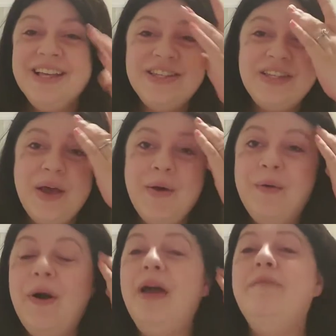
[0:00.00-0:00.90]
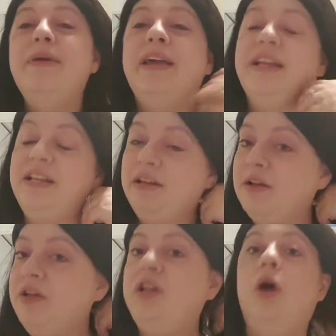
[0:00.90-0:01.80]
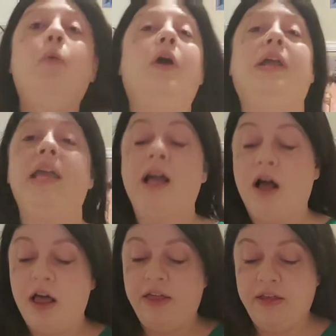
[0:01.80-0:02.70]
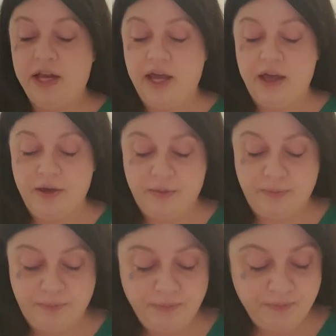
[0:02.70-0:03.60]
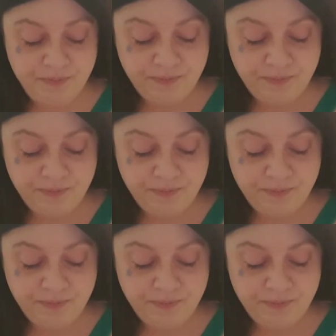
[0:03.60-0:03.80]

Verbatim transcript: so I've been, you know, working on um,